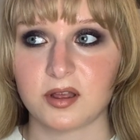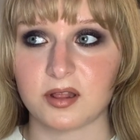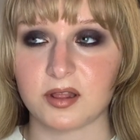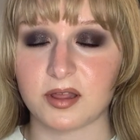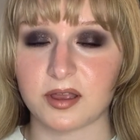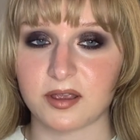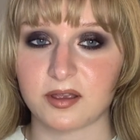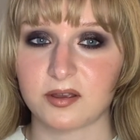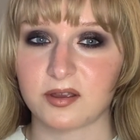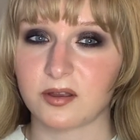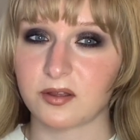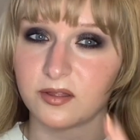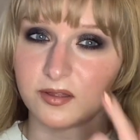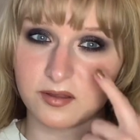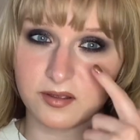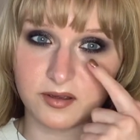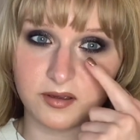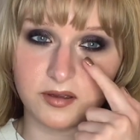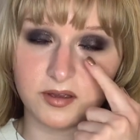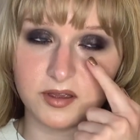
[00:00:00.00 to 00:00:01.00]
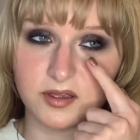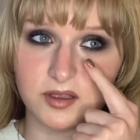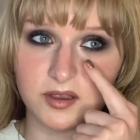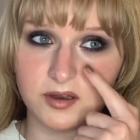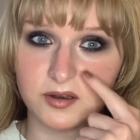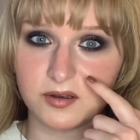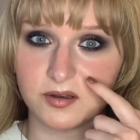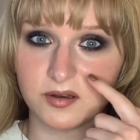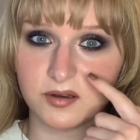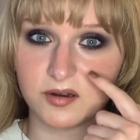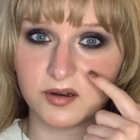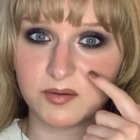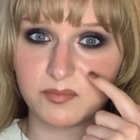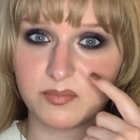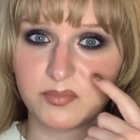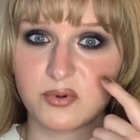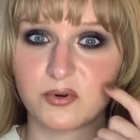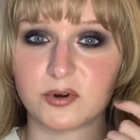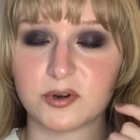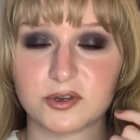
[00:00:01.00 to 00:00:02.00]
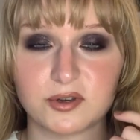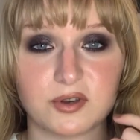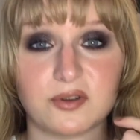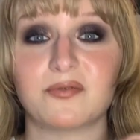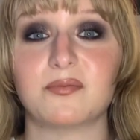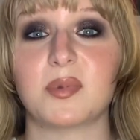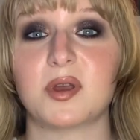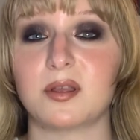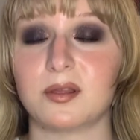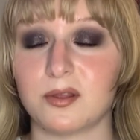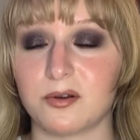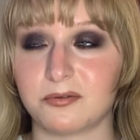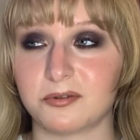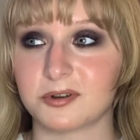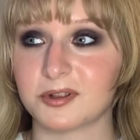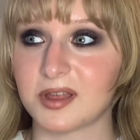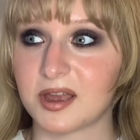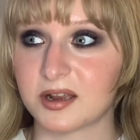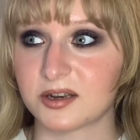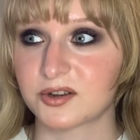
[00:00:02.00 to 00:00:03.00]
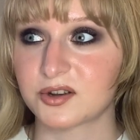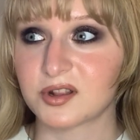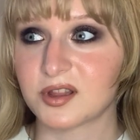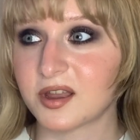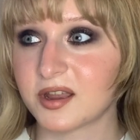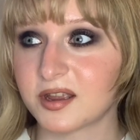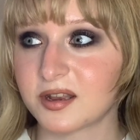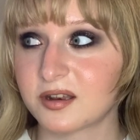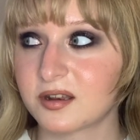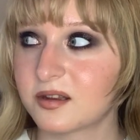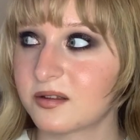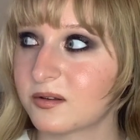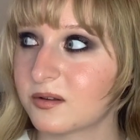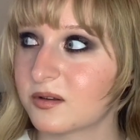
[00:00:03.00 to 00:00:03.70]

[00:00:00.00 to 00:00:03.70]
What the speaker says: like on the inner portion of my lower lash line,